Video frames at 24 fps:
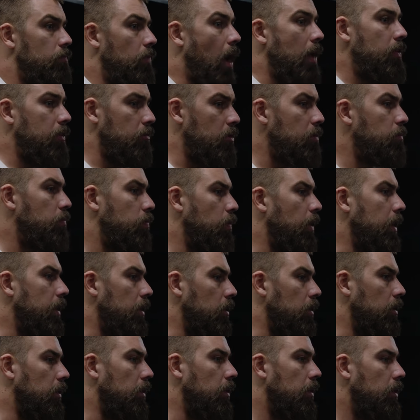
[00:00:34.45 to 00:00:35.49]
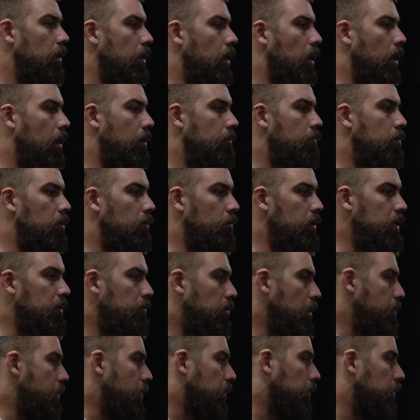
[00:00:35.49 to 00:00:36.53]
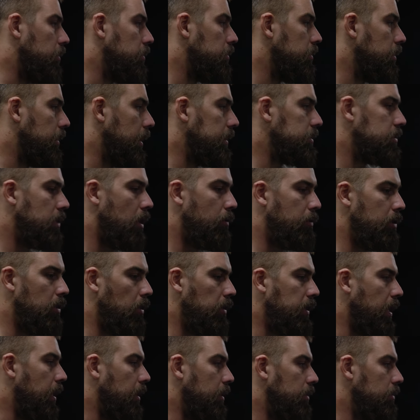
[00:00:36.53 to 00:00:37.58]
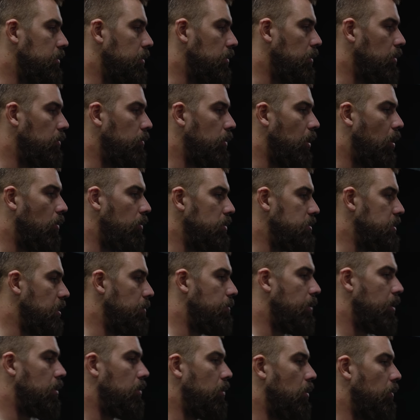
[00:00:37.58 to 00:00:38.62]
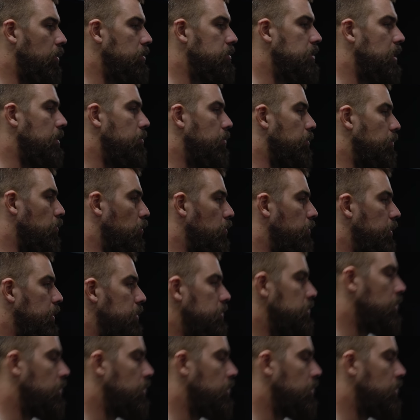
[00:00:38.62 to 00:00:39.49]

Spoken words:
I think we've been playing good, but we can play better, and that's how we look at it. You know, we always get better, always keep improving.